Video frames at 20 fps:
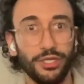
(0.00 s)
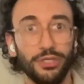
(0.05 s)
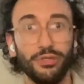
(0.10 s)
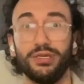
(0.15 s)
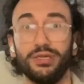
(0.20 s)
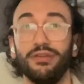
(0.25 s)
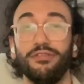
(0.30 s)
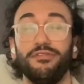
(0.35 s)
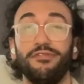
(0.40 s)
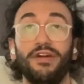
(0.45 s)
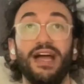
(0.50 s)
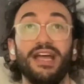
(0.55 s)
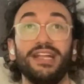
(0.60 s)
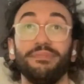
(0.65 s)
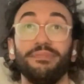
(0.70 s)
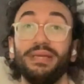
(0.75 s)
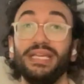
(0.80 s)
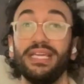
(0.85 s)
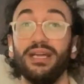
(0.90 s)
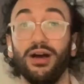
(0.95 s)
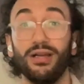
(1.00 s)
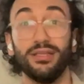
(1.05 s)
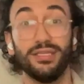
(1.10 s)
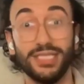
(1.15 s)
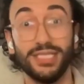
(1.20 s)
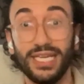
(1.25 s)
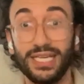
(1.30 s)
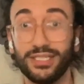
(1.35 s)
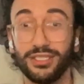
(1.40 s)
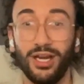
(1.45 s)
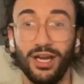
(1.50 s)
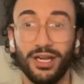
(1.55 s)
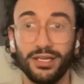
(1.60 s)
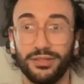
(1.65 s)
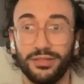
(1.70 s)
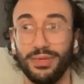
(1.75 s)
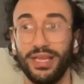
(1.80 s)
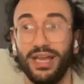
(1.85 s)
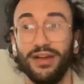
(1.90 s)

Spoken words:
You can find me on TikTok.